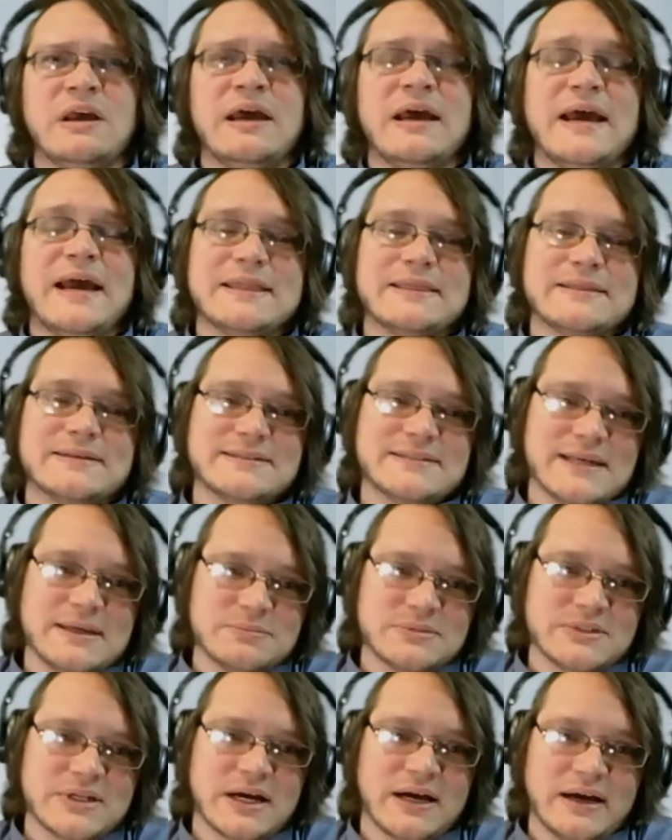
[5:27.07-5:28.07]
At the
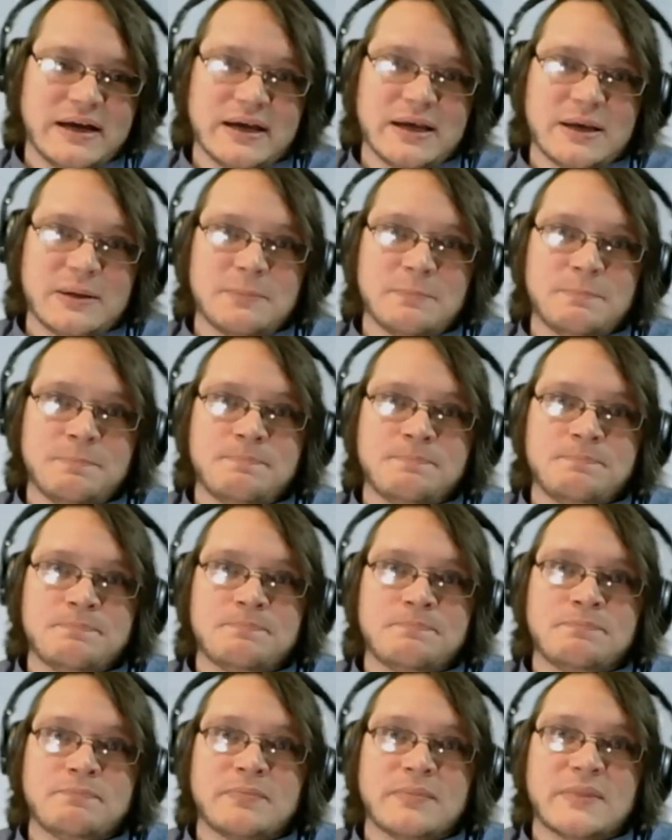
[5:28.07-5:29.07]
same time
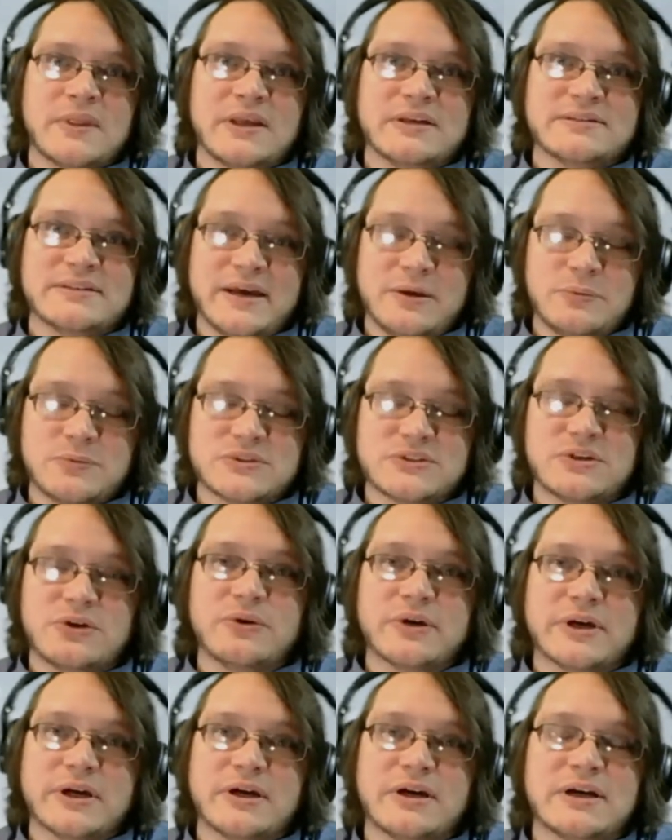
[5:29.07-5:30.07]
as that was
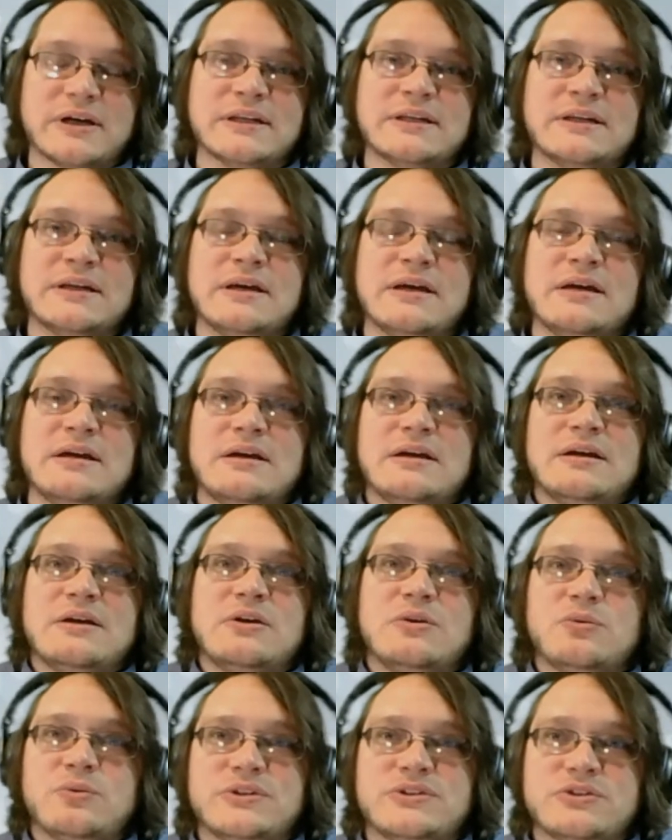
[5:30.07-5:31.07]
going on,
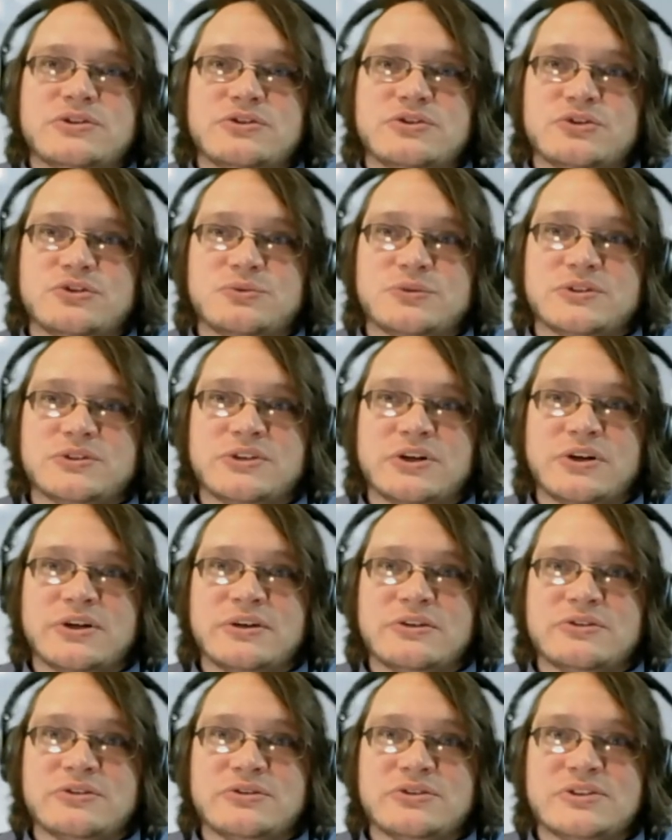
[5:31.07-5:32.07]
researchers were starting to
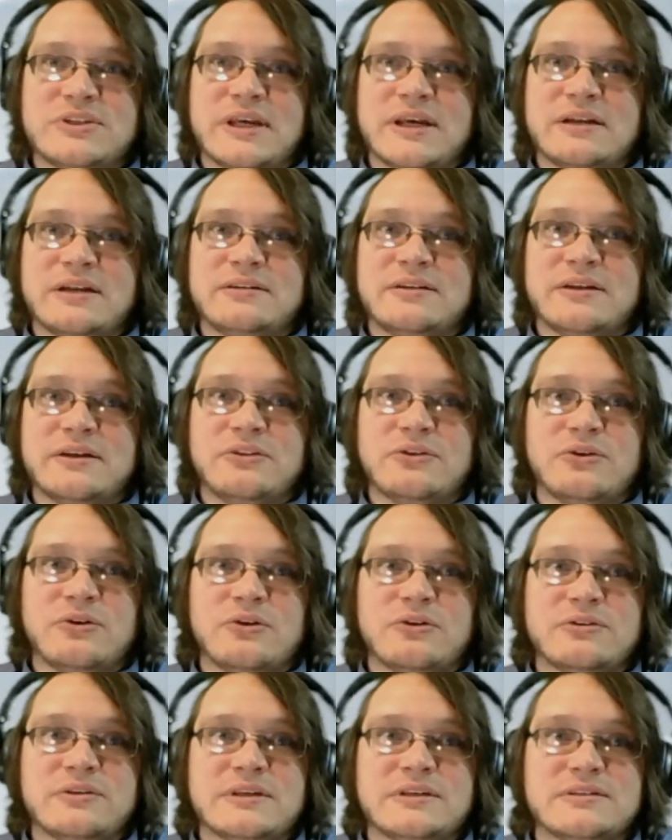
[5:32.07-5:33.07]
understand that there
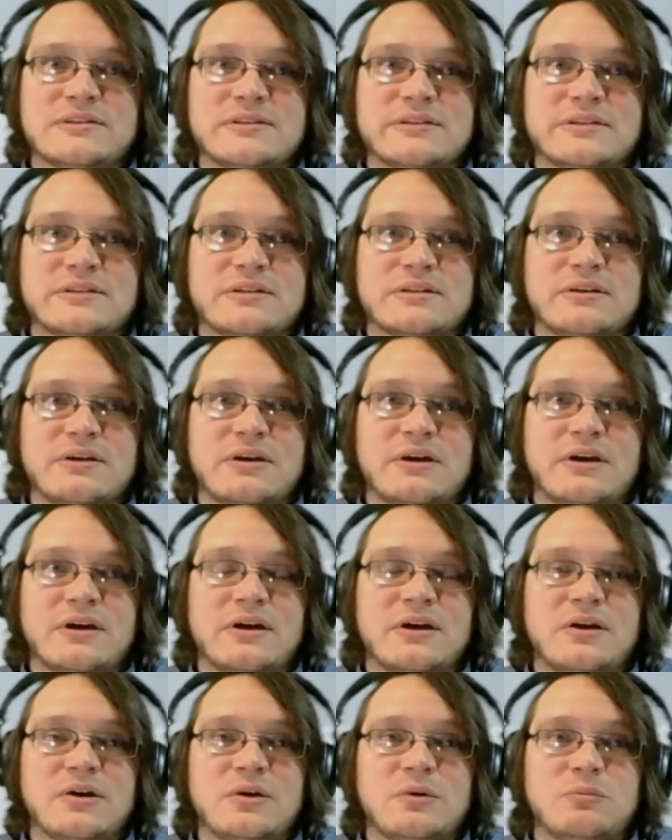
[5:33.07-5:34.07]
are these
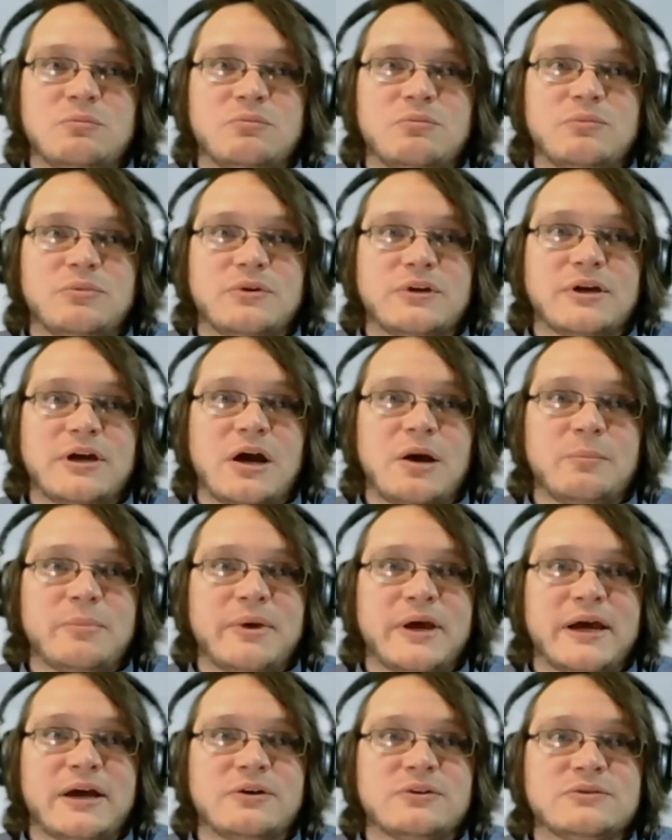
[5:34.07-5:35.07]

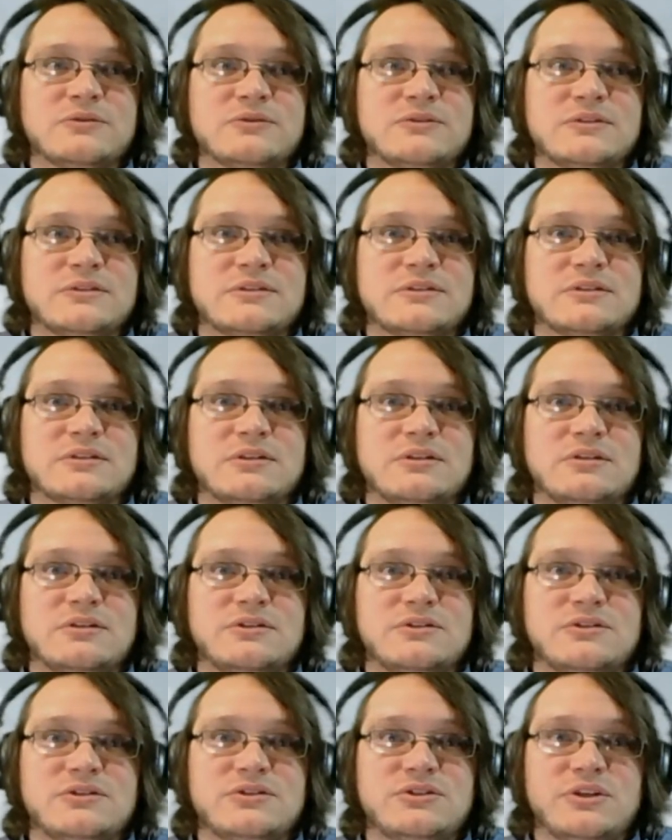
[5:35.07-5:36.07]
compounds,
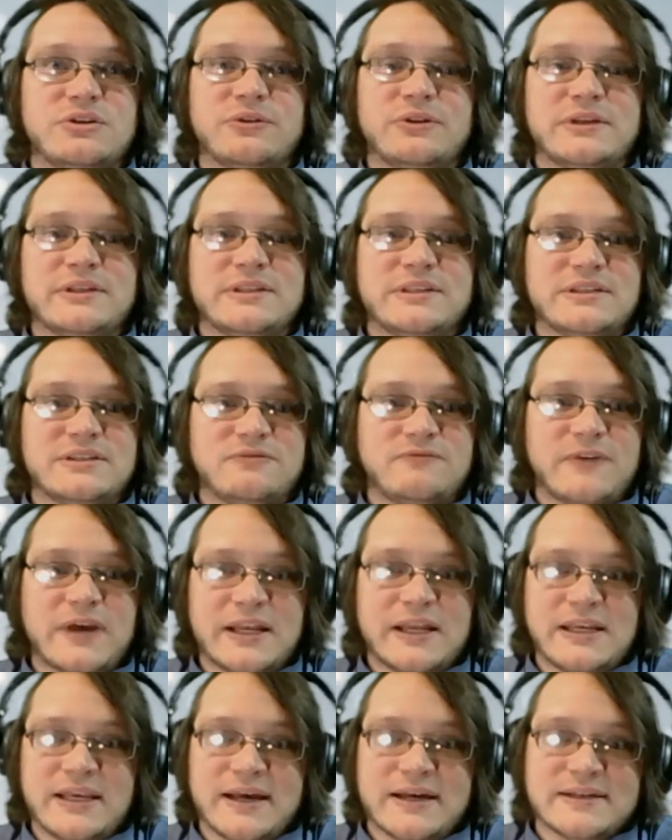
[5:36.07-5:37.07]
generally these
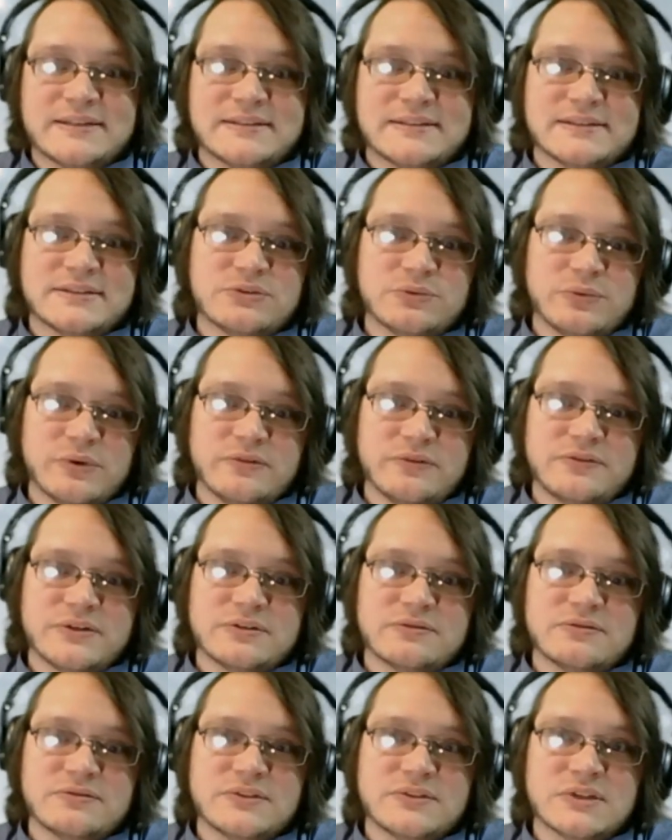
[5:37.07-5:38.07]
fatty acid
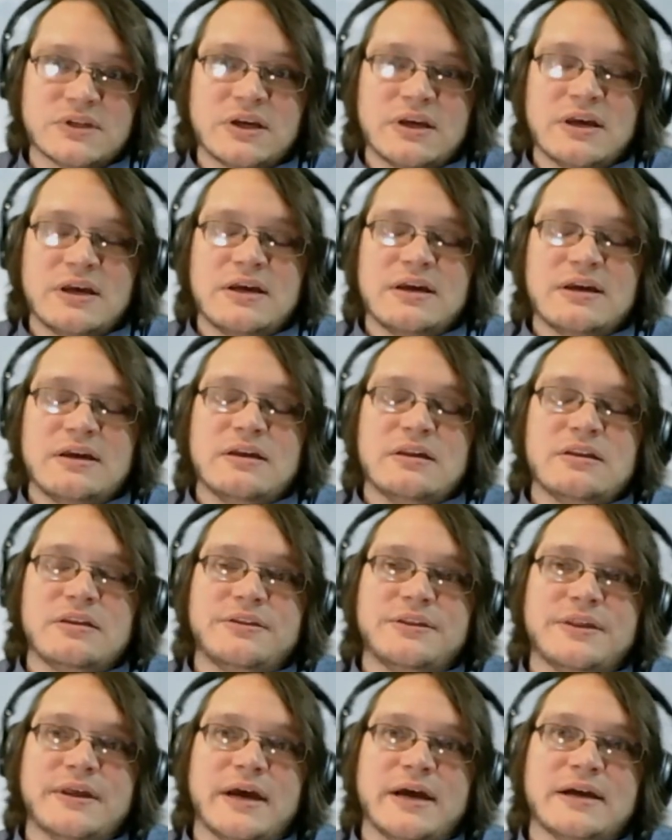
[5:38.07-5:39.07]
derivatives,
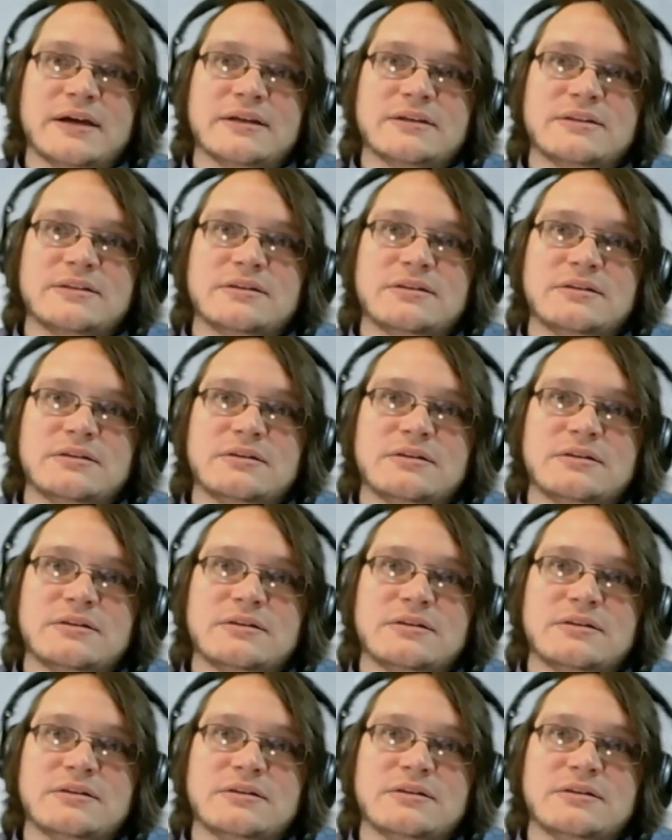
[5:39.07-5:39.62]
that